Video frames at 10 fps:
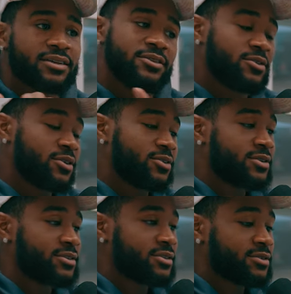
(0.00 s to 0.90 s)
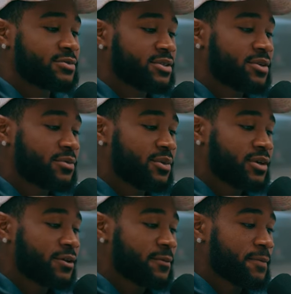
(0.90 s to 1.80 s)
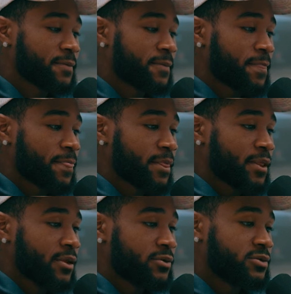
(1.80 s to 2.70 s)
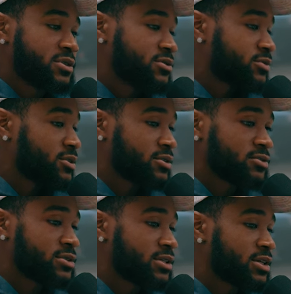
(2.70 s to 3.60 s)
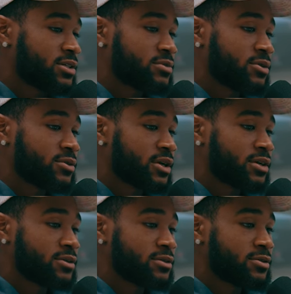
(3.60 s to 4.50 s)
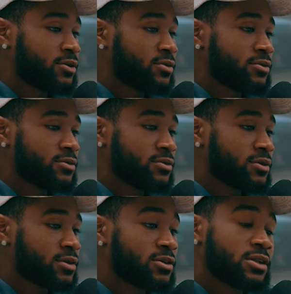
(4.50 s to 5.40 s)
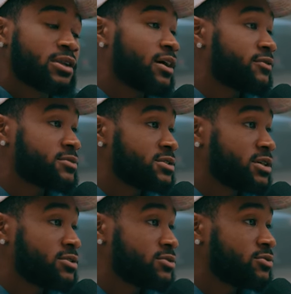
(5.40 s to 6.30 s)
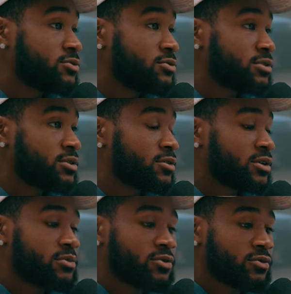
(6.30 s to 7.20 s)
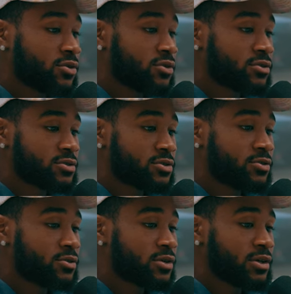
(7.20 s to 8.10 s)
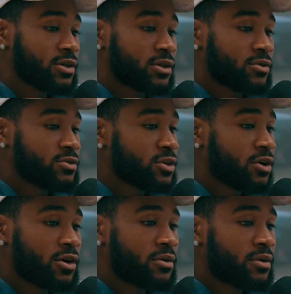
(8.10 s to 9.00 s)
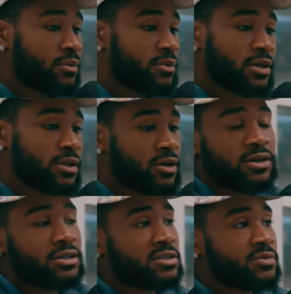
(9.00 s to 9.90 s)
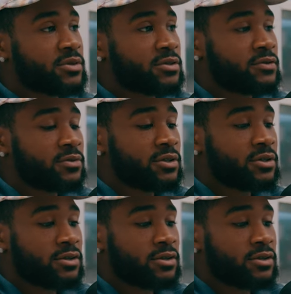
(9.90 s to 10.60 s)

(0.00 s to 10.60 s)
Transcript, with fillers: You yeah. know, you know what I'm saying? But it was just one of those things, bro. Like, you know, I learned a lot from Say too. Don't get me wrong. So it was all a big learning experience for me.